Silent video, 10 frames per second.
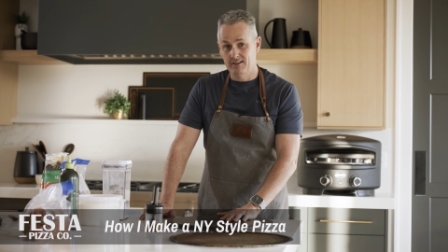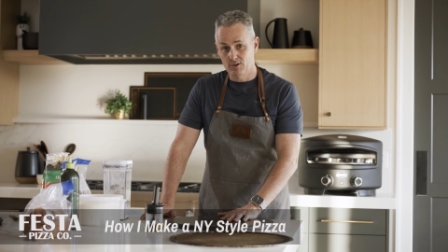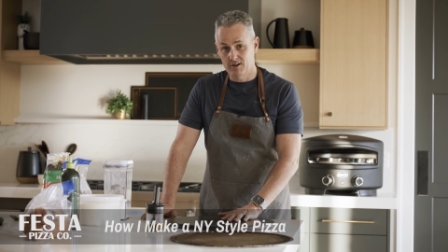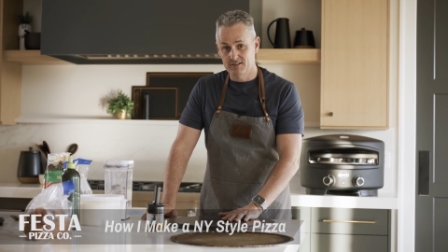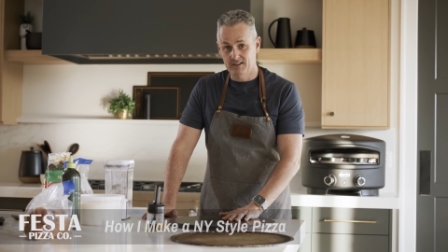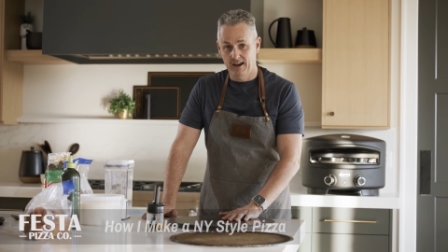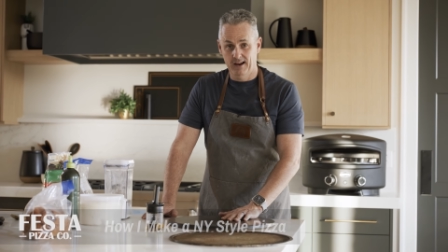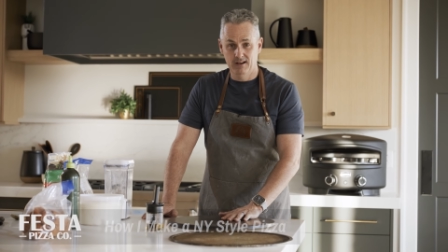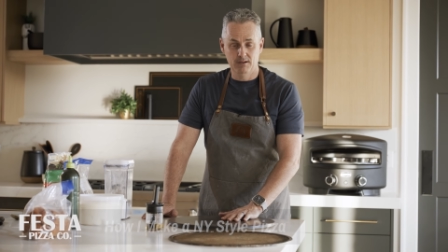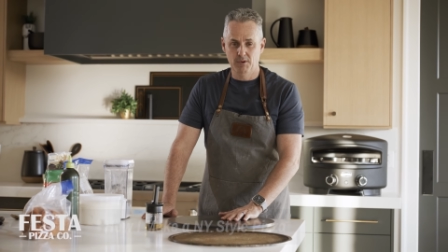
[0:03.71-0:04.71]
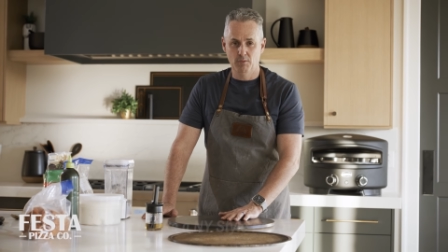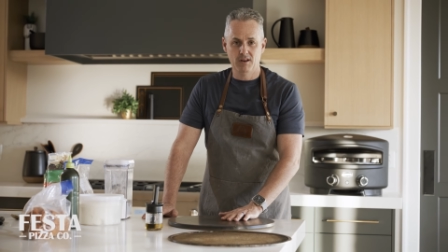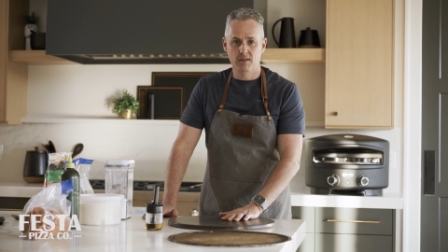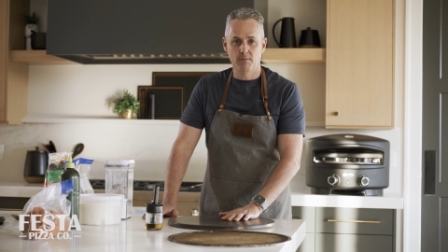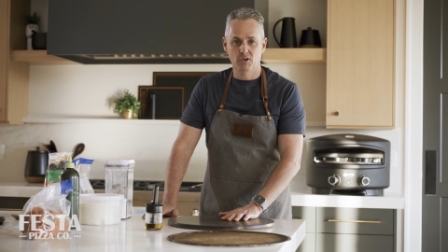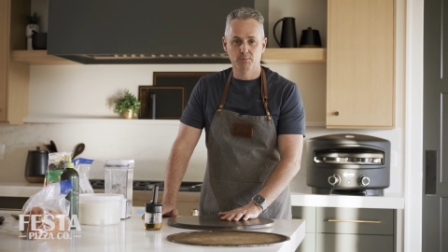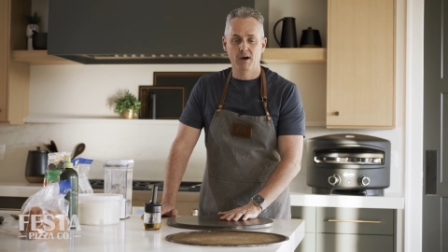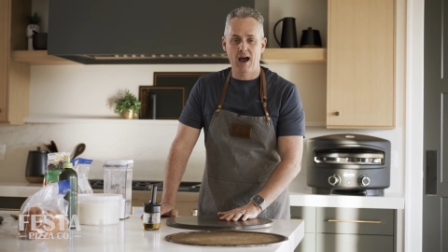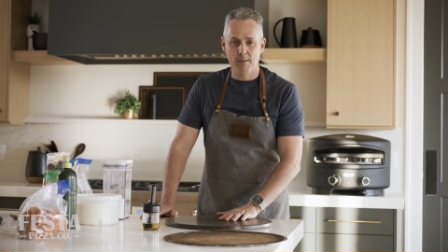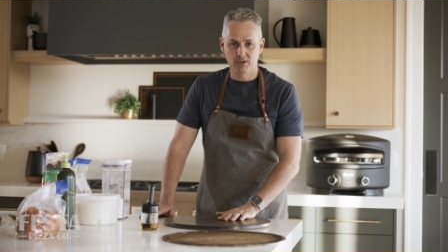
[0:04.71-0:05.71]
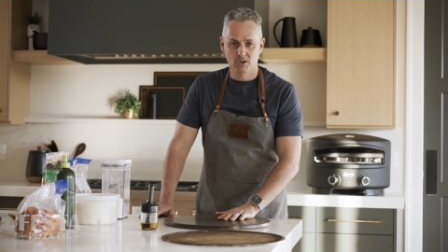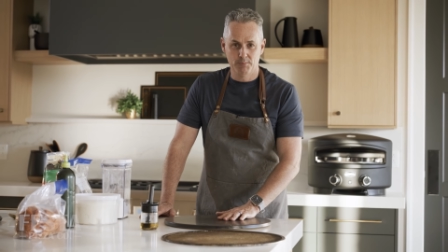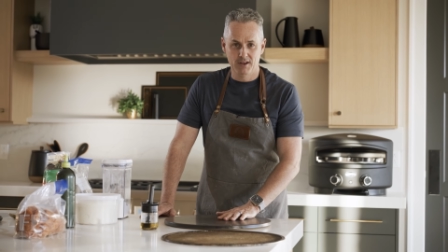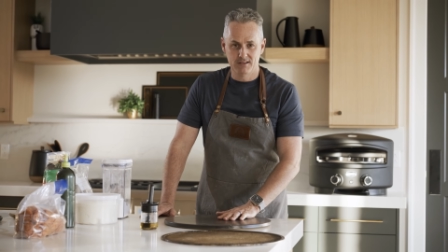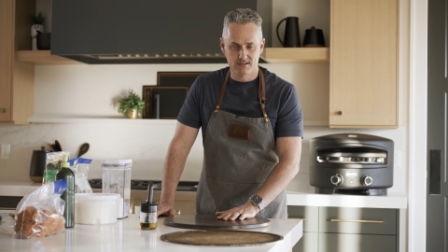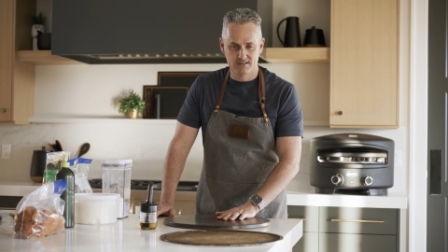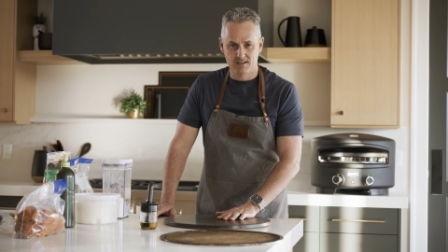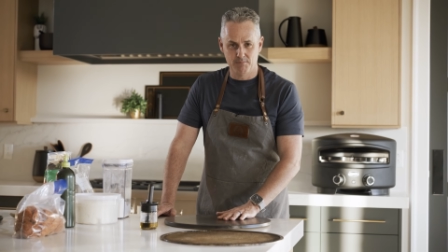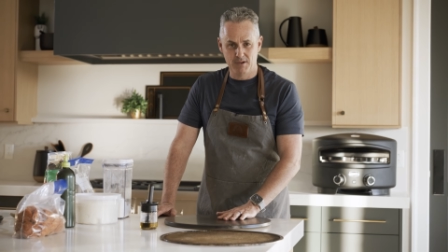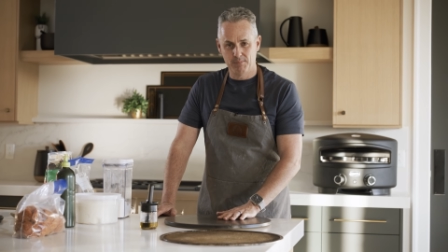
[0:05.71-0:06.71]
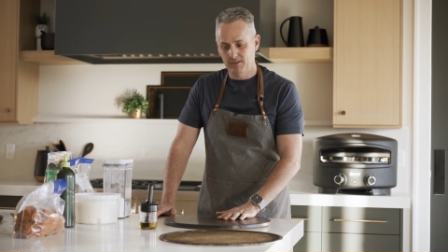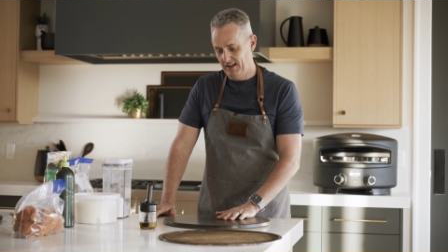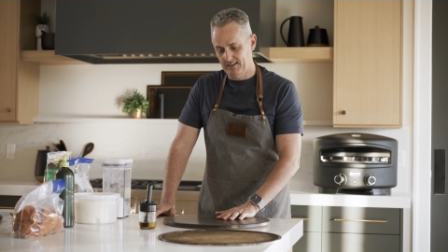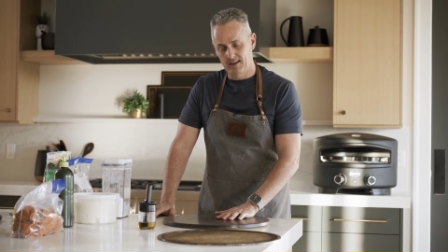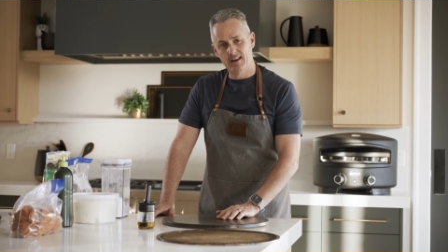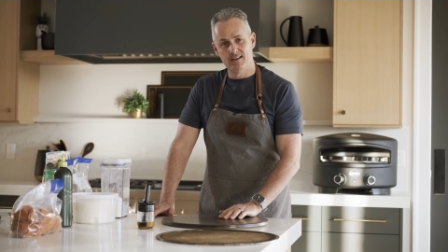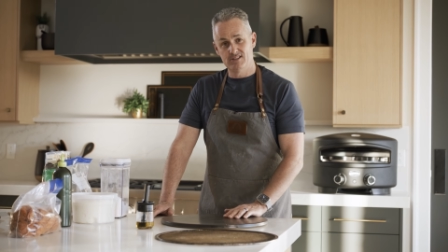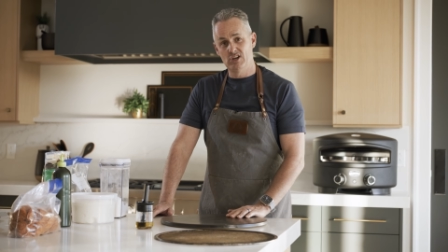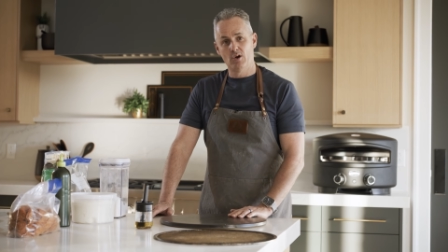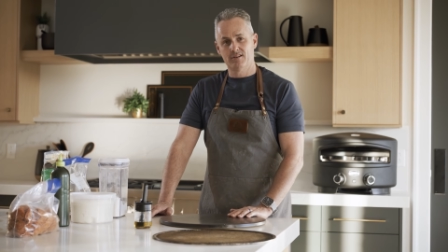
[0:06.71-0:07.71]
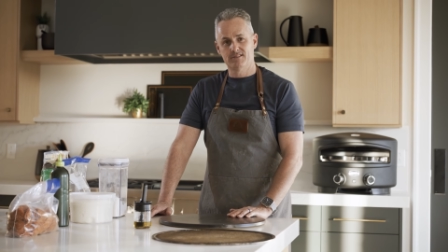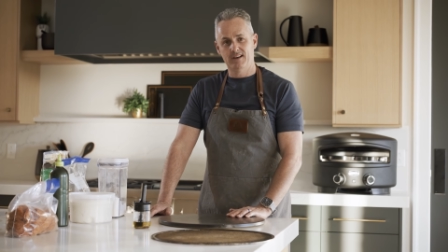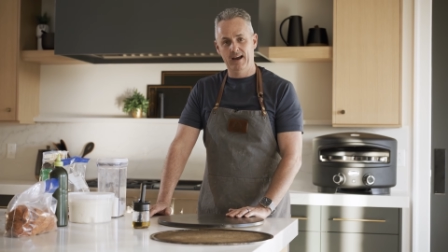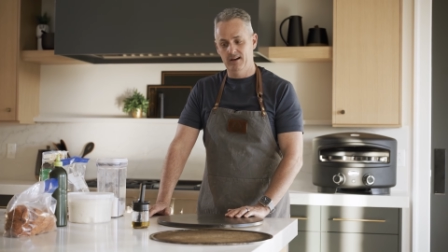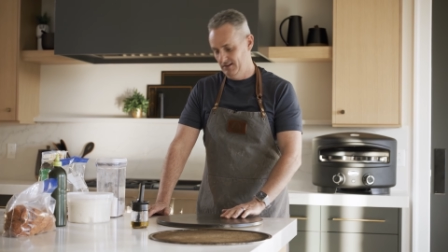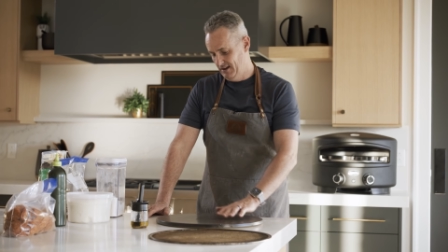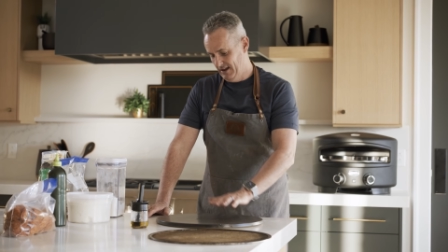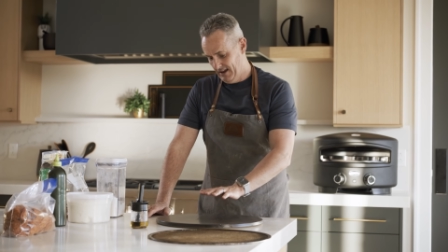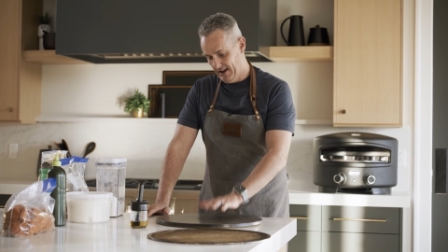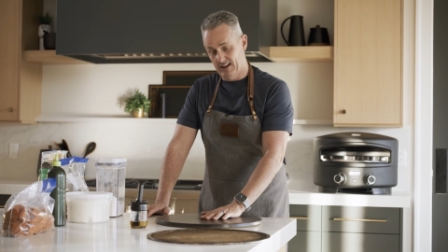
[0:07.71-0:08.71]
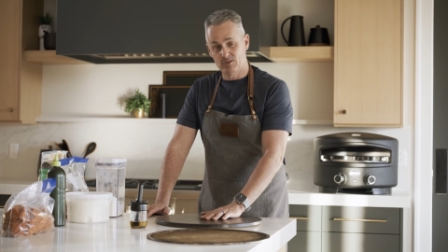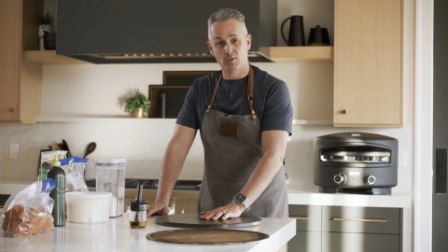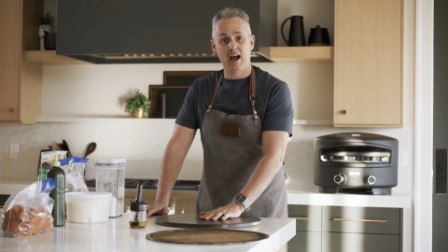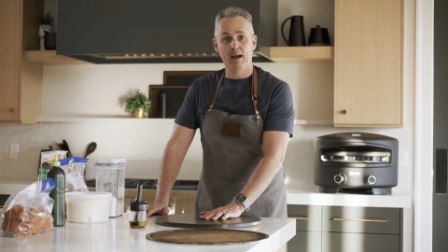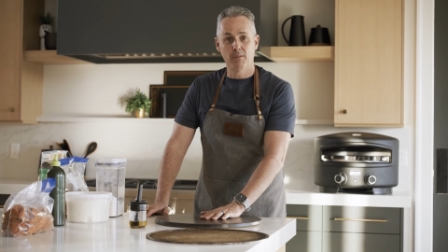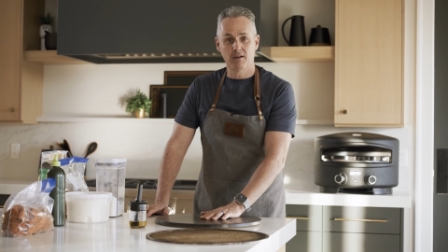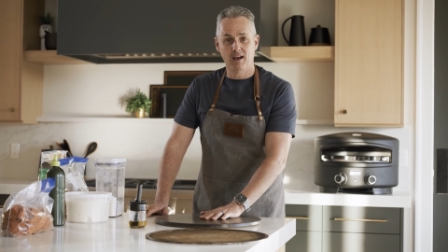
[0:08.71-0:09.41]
Detroit style, but one of the most popular pizzas that people like to eat is New York style, and it's what I'm